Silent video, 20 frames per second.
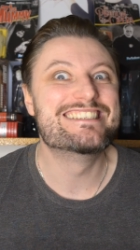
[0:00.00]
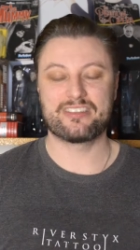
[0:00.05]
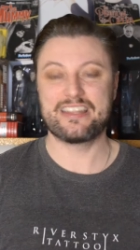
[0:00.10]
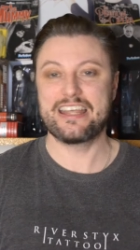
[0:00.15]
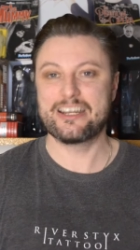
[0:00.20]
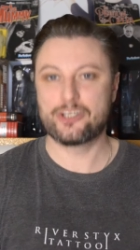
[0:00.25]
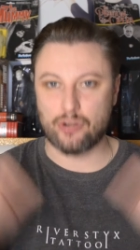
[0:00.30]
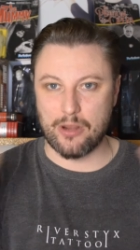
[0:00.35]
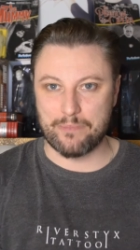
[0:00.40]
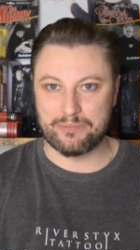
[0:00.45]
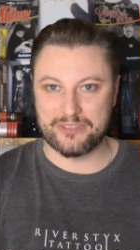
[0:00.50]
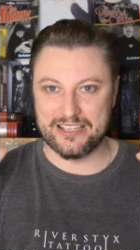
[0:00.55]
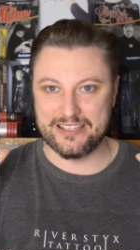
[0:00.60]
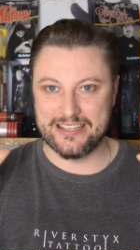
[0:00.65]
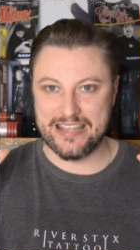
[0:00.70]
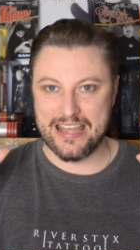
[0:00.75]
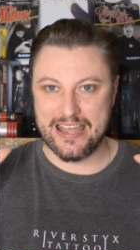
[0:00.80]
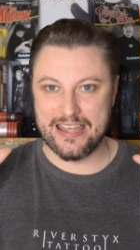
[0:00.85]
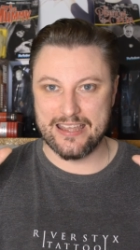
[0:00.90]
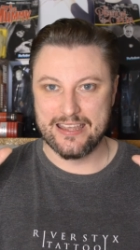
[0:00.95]
They're dropped
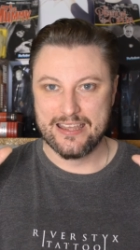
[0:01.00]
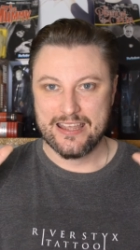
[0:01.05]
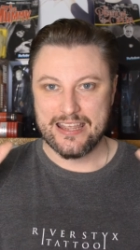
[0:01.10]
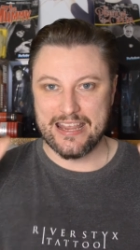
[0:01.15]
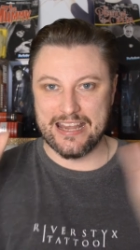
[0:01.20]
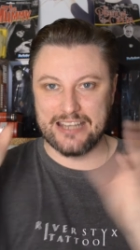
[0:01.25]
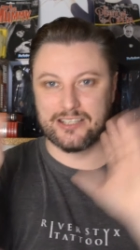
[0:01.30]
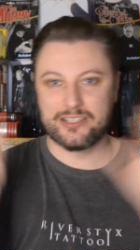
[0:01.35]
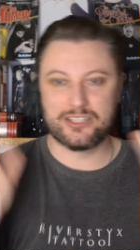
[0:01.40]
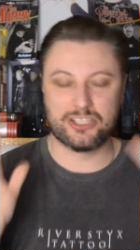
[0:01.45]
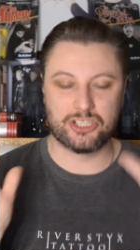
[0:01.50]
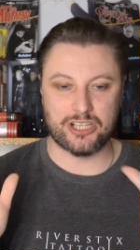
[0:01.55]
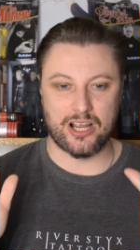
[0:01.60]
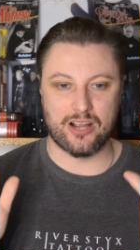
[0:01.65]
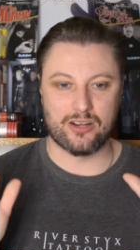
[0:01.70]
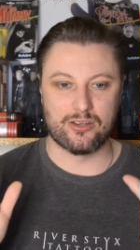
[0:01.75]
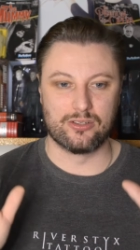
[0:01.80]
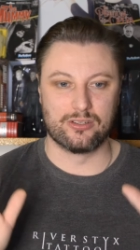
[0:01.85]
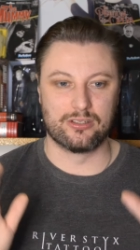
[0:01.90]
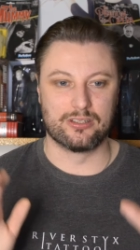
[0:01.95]
in there, into the
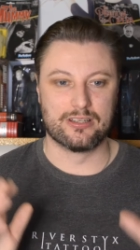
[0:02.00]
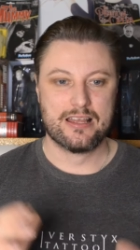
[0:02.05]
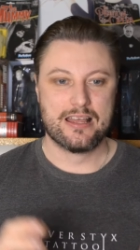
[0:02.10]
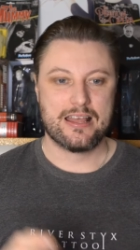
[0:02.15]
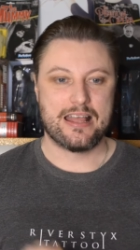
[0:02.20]
jungle,